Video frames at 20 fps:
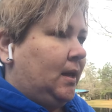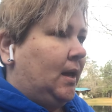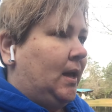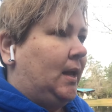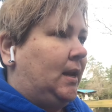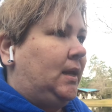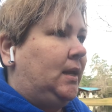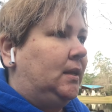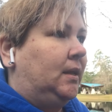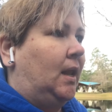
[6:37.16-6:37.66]

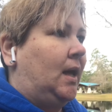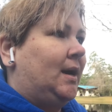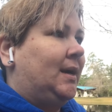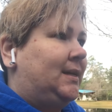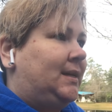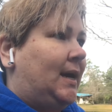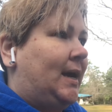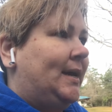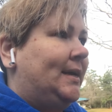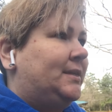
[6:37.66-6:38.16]
And he
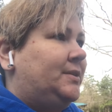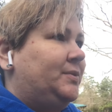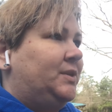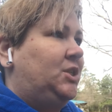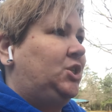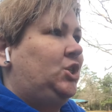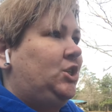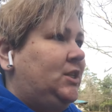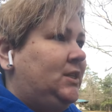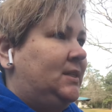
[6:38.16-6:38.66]
locked eyes with
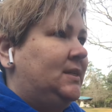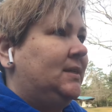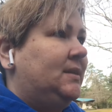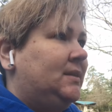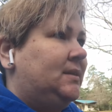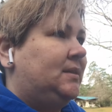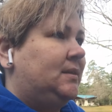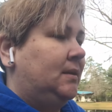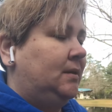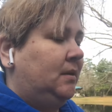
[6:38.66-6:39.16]

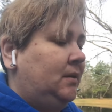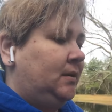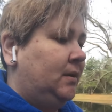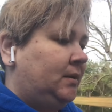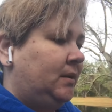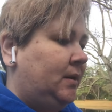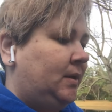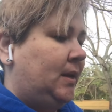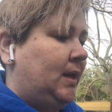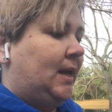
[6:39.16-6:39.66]
Jesus,
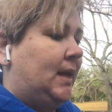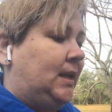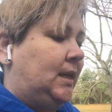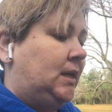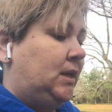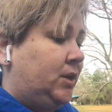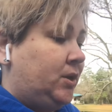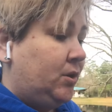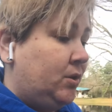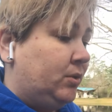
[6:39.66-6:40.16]
and
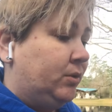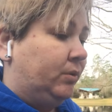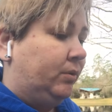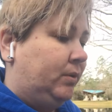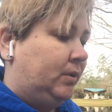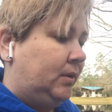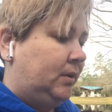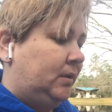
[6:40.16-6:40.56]
he knew